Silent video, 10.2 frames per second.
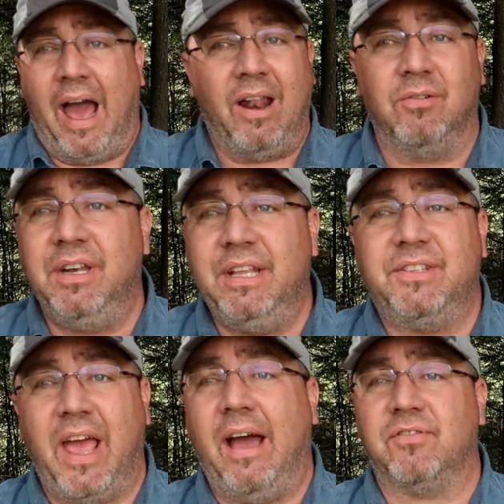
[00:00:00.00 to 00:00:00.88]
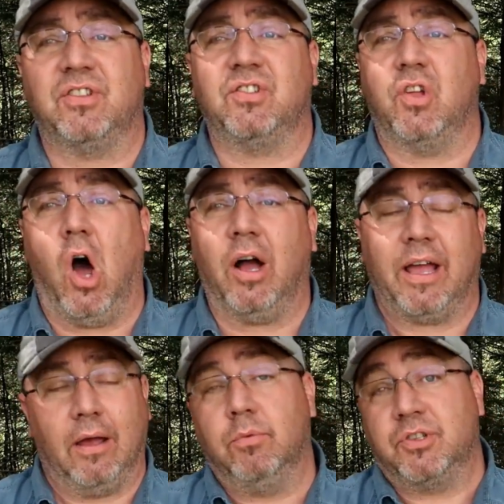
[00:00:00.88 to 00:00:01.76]
I don't need to have
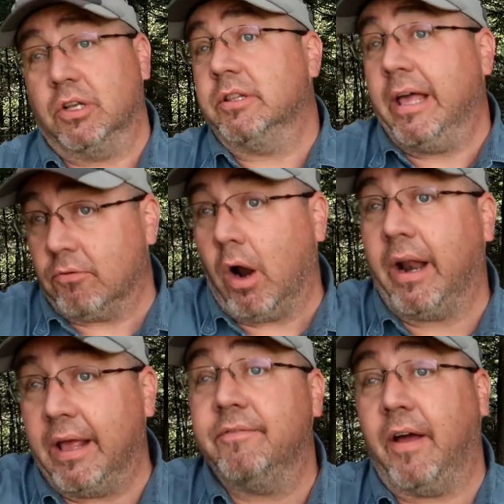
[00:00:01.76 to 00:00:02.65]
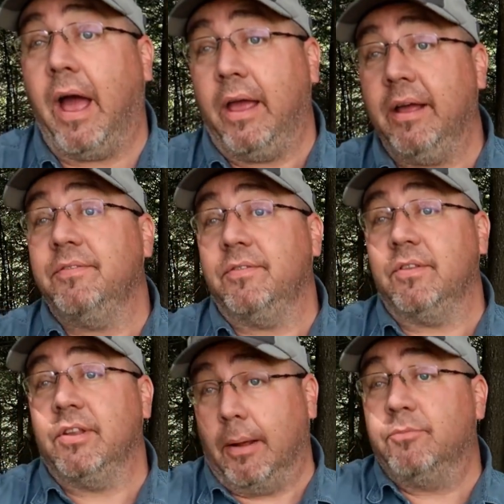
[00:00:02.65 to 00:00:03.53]
stock, which later on I
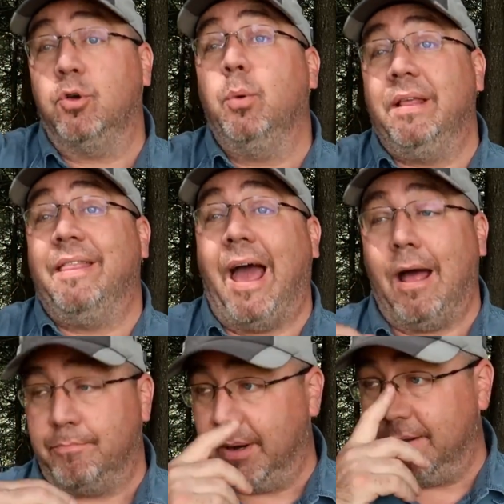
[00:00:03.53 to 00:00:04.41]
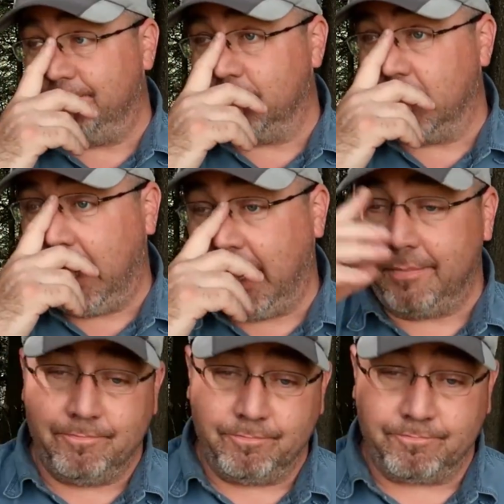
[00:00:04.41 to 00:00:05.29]
ended up doing that, but
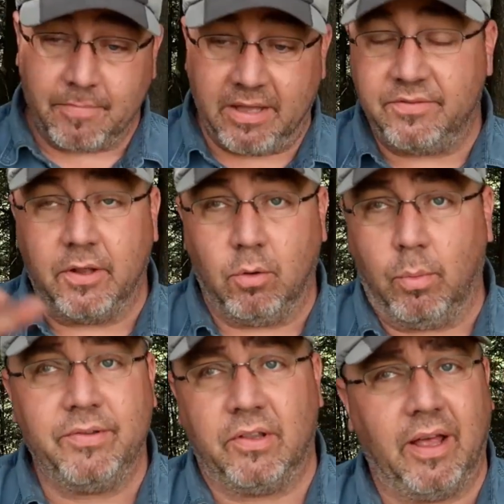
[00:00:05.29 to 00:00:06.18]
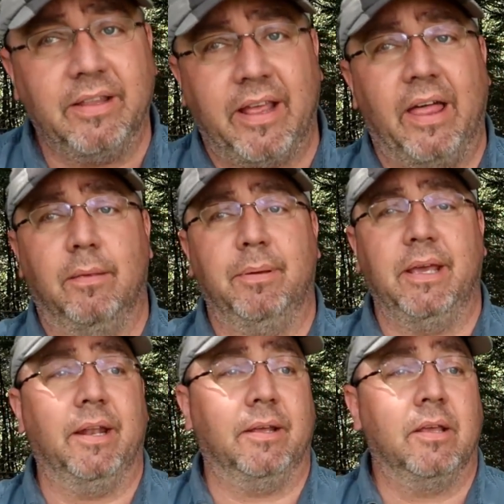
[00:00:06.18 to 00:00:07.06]
it wasn't like that in the
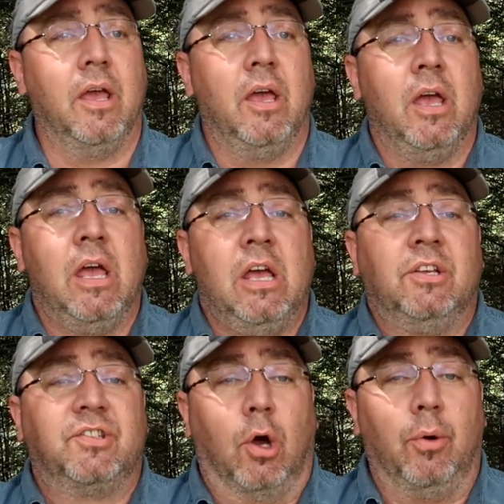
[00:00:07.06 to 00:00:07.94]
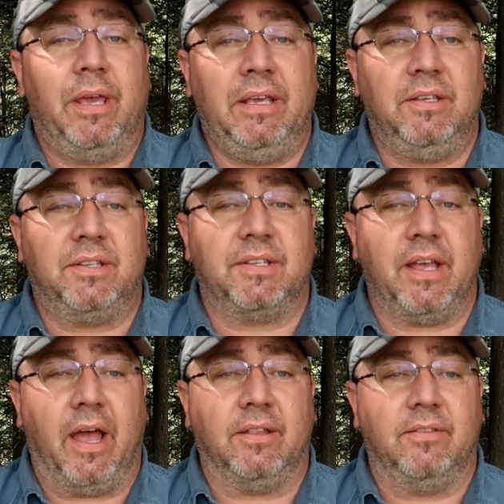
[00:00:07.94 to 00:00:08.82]
beginning. So he
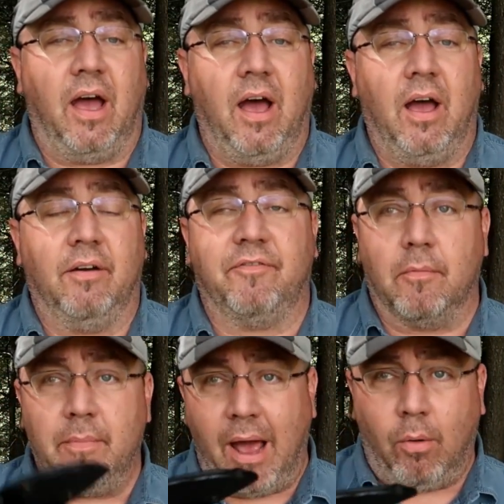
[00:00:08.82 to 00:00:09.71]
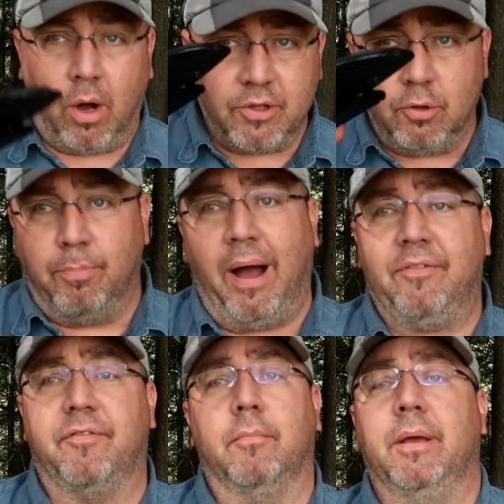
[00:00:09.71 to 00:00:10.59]
said, from now on, you buy
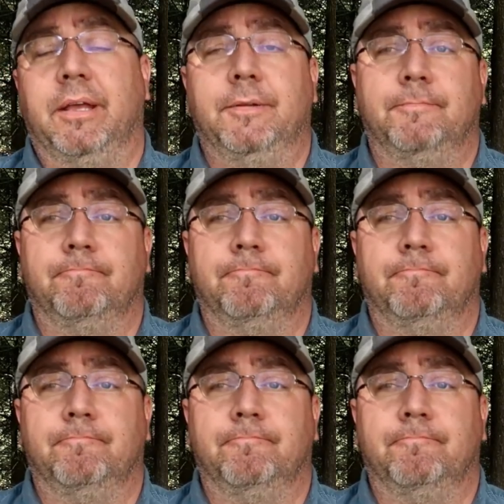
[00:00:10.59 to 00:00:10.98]
from me.